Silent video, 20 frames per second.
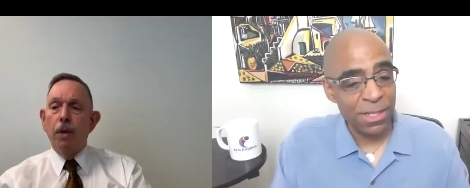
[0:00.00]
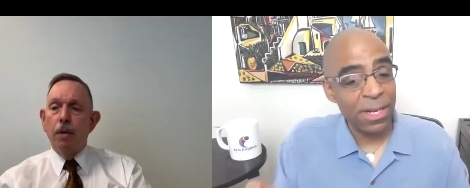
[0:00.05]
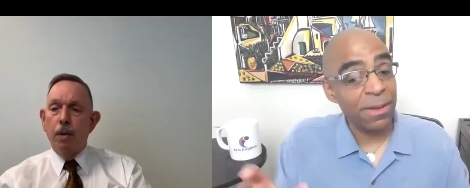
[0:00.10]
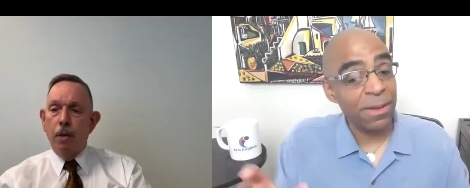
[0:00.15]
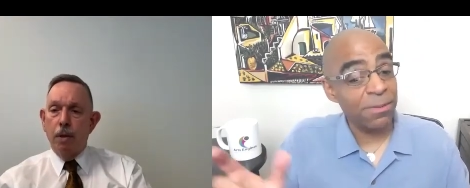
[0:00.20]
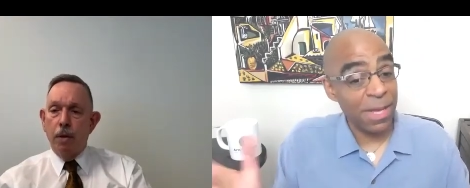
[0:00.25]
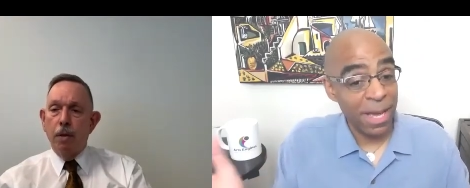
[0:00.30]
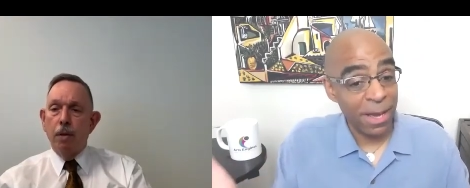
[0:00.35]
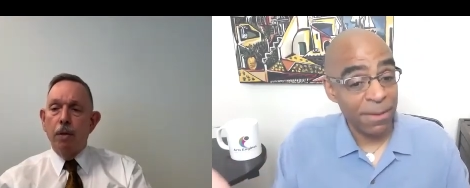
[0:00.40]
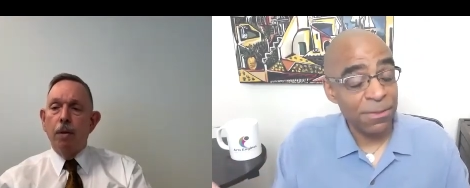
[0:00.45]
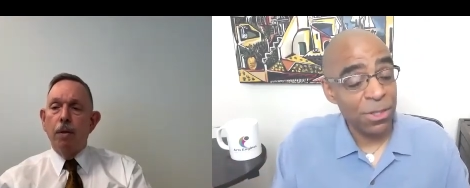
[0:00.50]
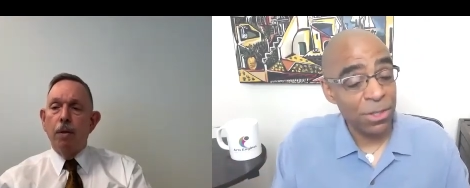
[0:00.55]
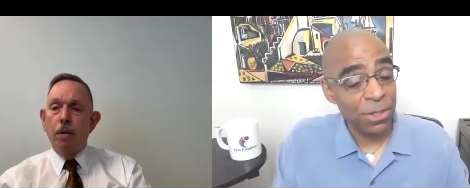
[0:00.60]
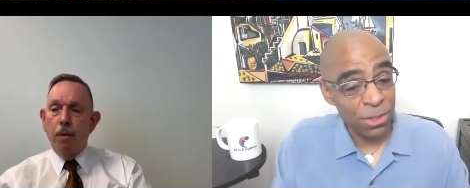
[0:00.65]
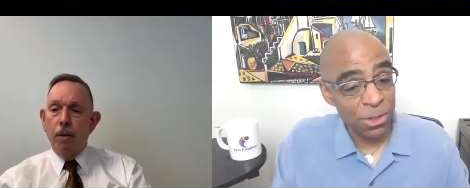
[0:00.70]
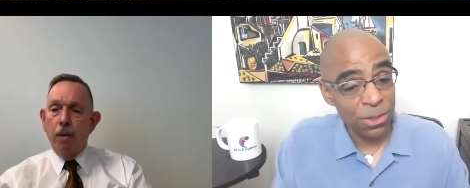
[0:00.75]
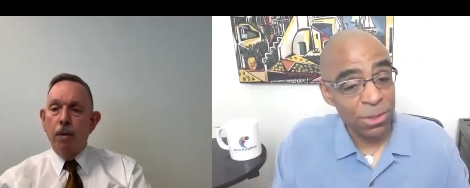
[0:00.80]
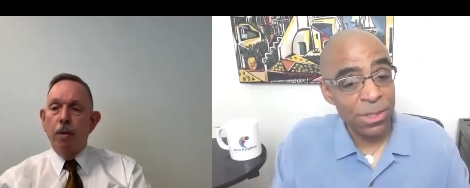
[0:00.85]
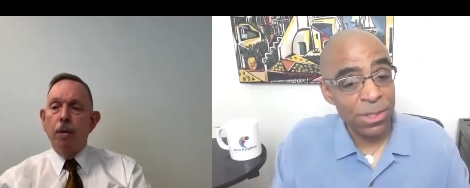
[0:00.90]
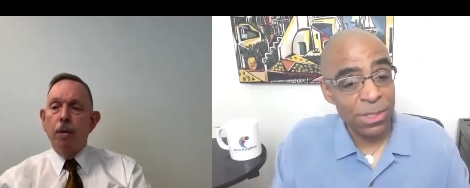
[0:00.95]
Speaker 1: have to do
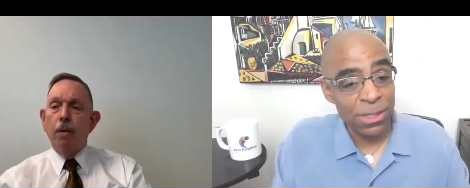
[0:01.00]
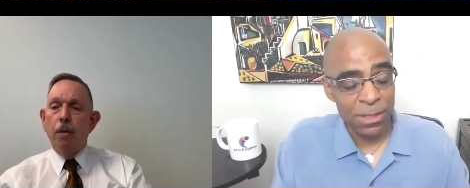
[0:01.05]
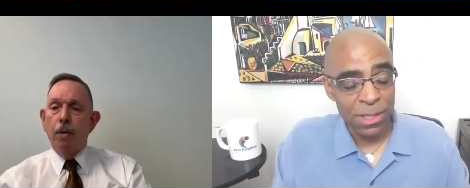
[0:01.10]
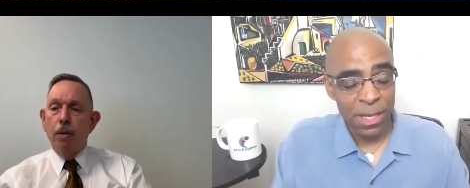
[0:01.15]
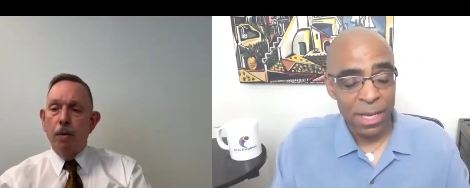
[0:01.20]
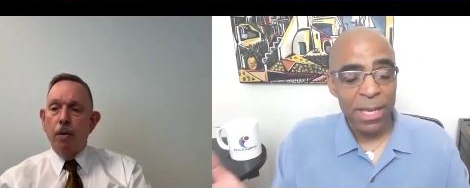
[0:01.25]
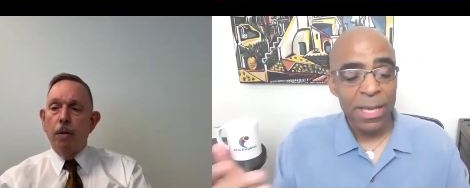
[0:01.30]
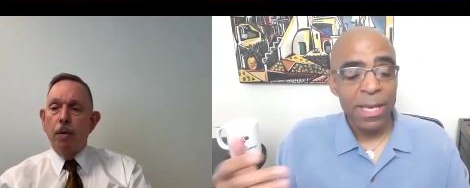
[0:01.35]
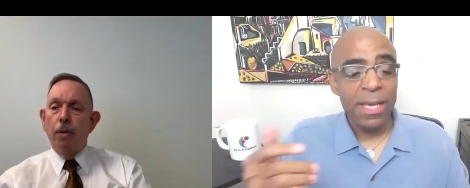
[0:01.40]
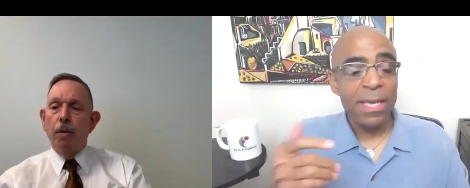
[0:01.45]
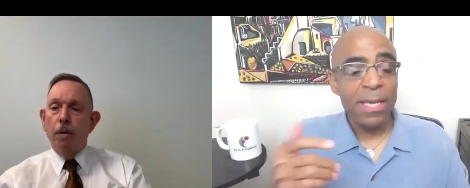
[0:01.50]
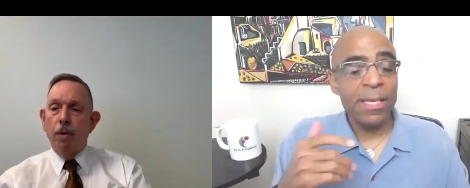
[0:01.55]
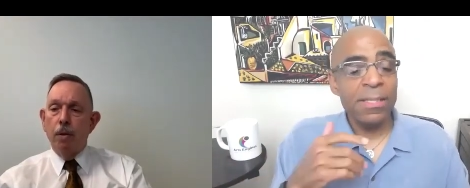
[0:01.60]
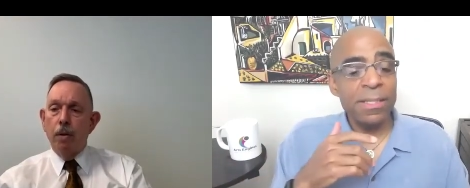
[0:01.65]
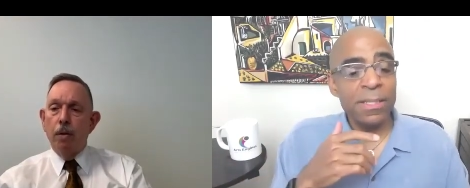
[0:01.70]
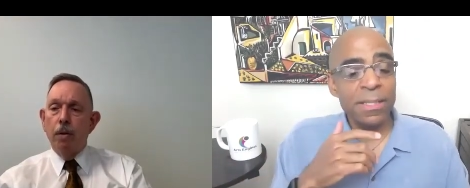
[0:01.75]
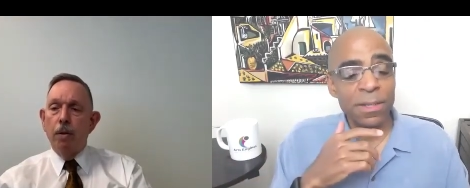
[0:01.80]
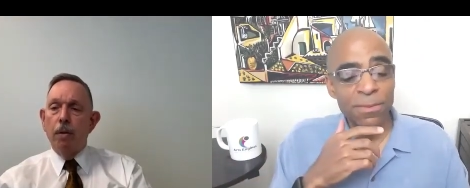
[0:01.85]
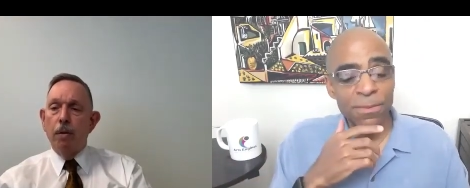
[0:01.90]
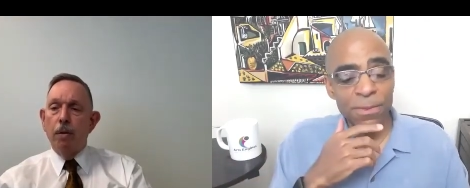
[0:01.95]
is, is
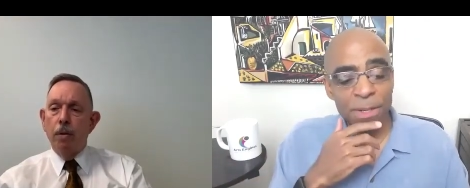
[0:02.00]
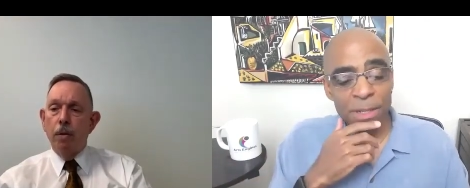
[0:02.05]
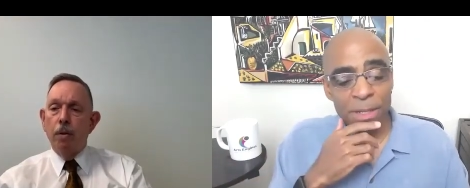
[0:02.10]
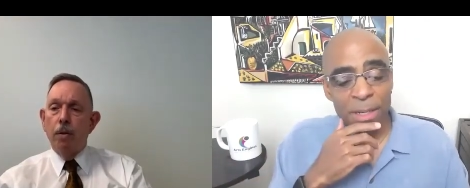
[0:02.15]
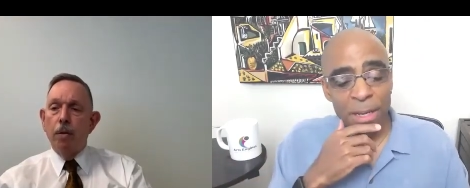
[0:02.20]
different.